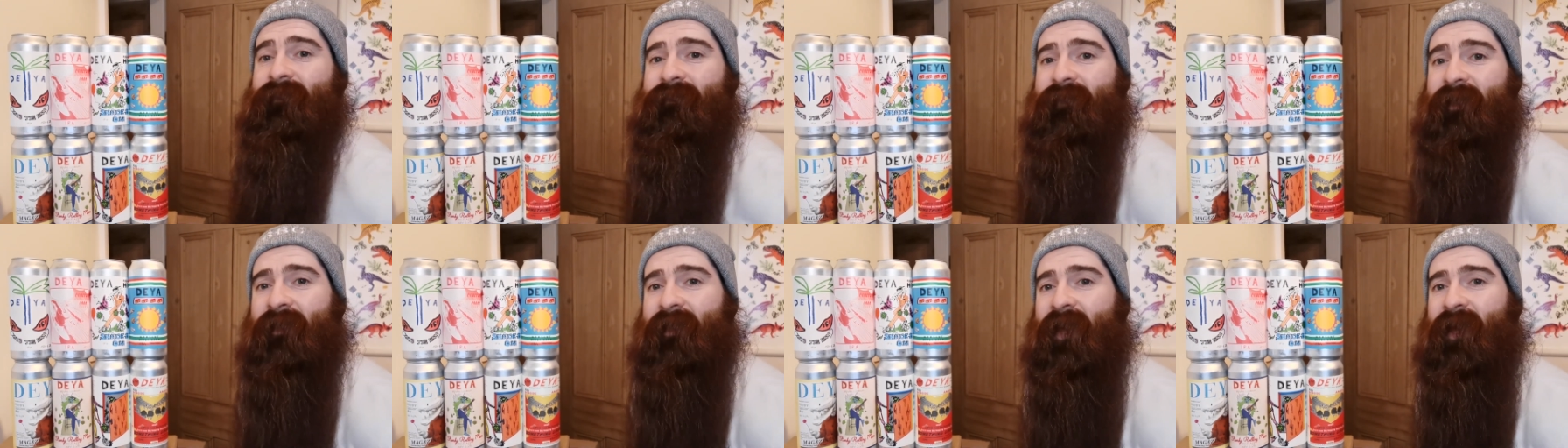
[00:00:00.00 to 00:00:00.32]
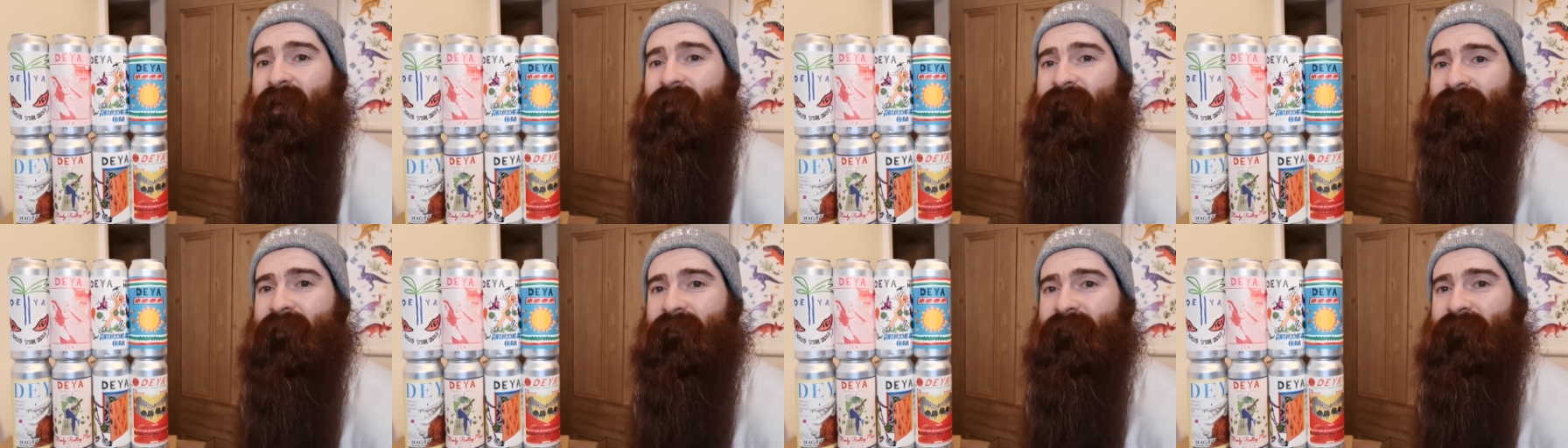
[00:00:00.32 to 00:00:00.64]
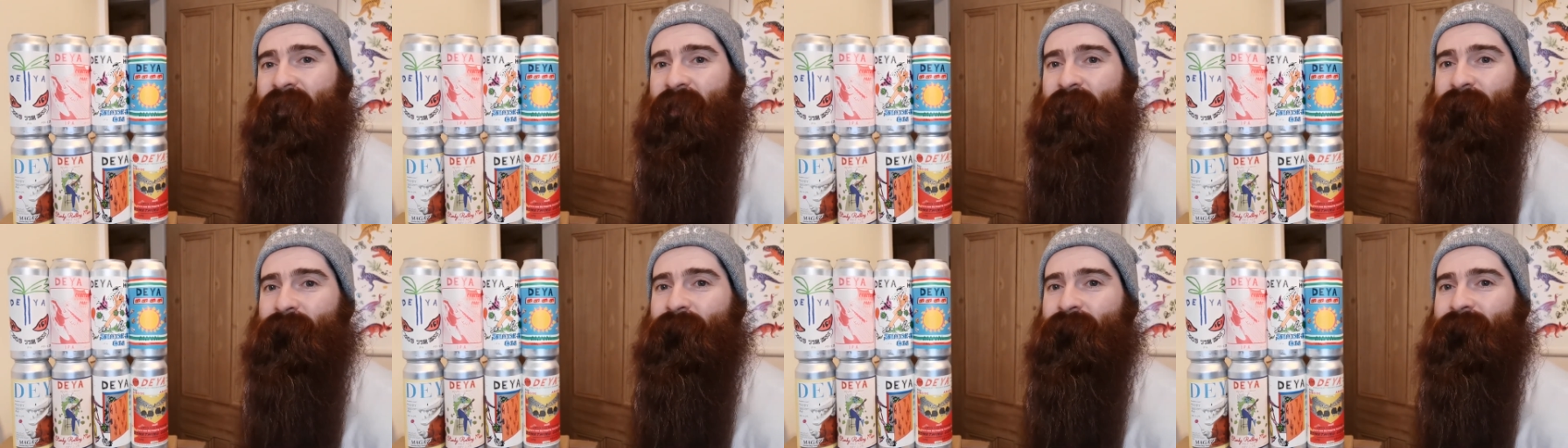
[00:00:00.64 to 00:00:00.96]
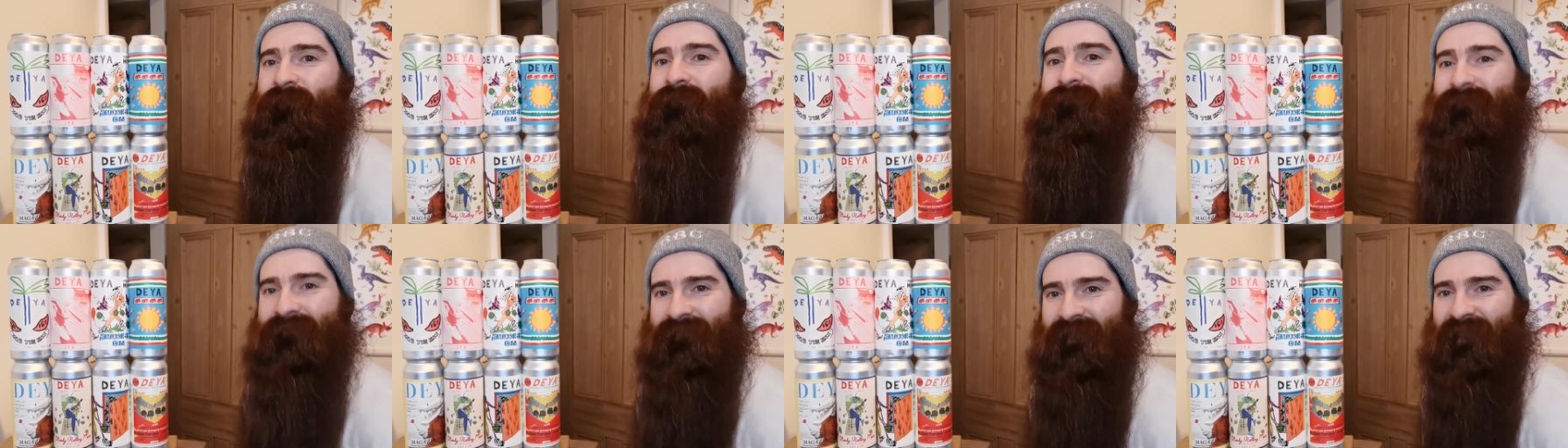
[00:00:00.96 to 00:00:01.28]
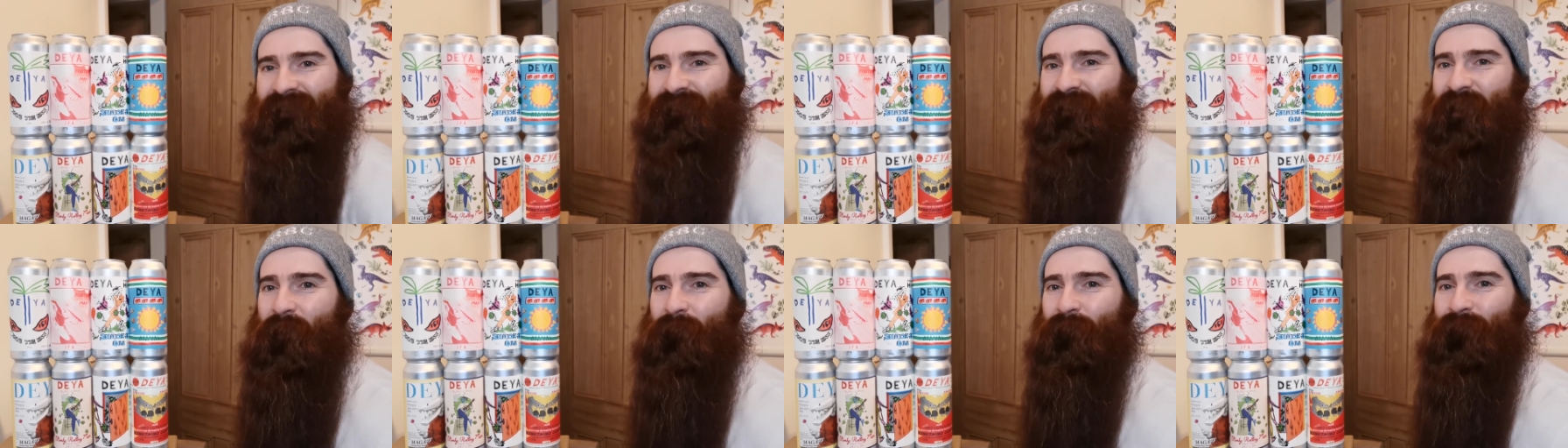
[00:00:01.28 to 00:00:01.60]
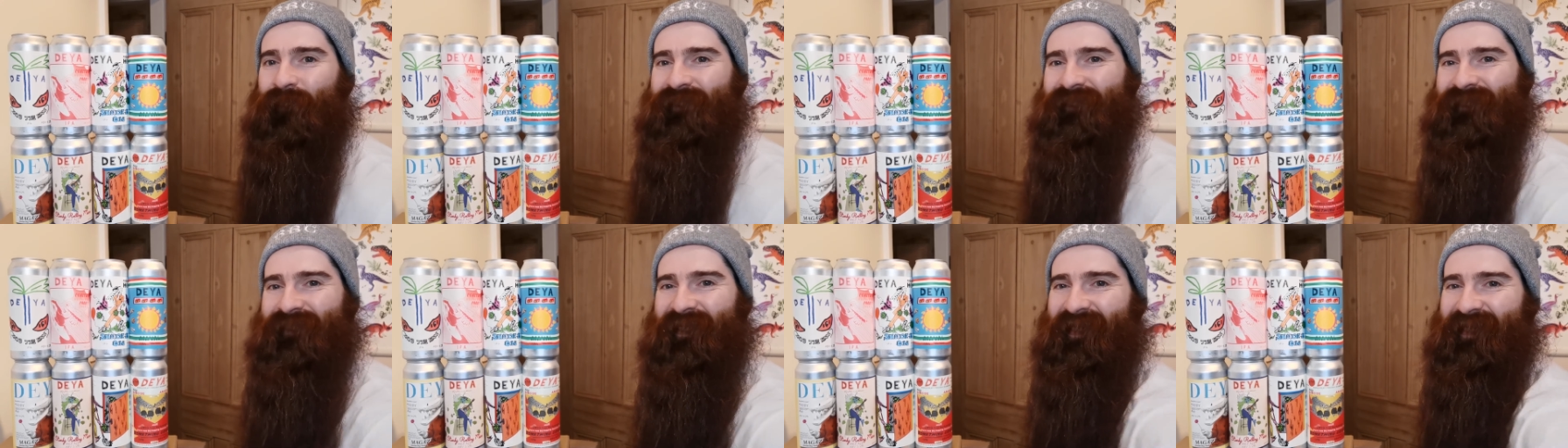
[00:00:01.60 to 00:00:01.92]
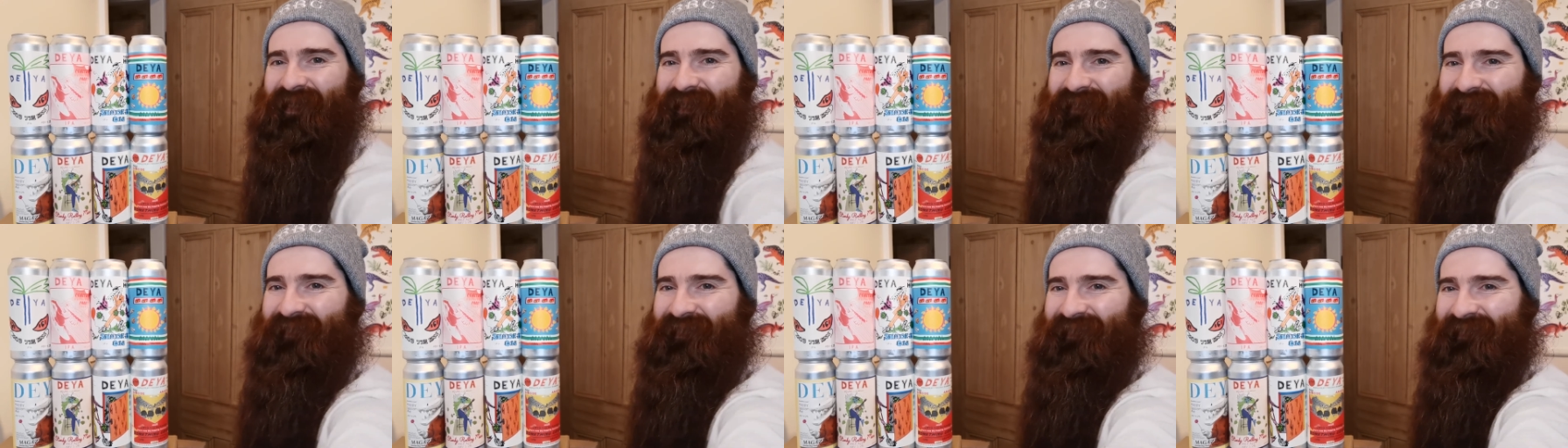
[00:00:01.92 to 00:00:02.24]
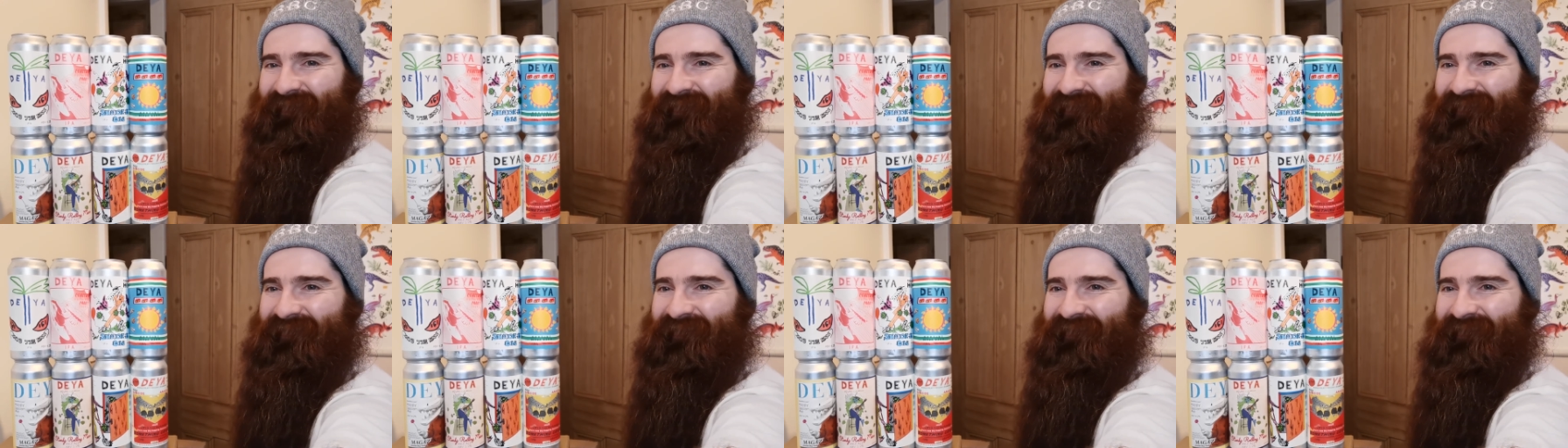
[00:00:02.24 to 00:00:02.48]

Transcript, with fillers: take care, stay safe, hedge out, cheers.